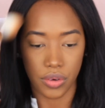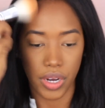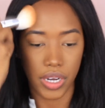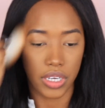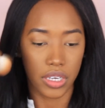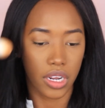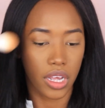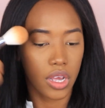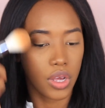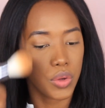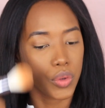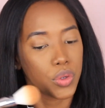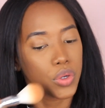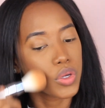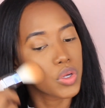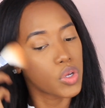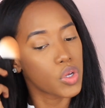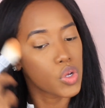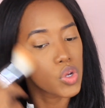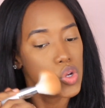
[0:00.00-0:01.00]
right now,
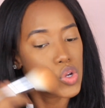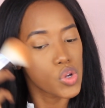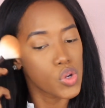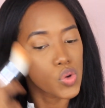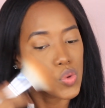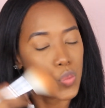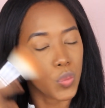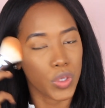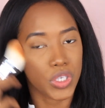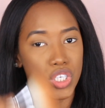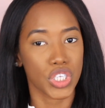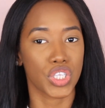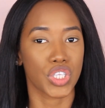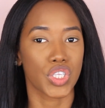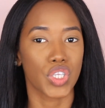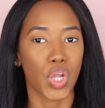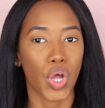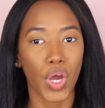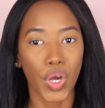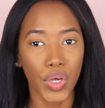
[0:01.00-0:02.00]
which is
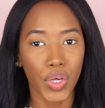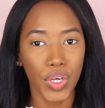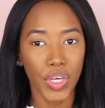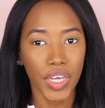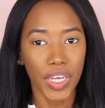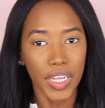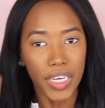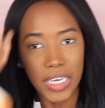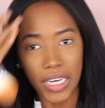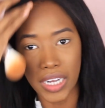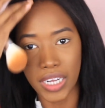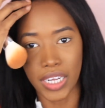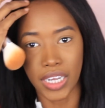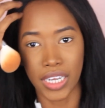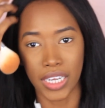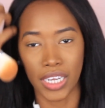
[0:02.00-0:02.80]
not good,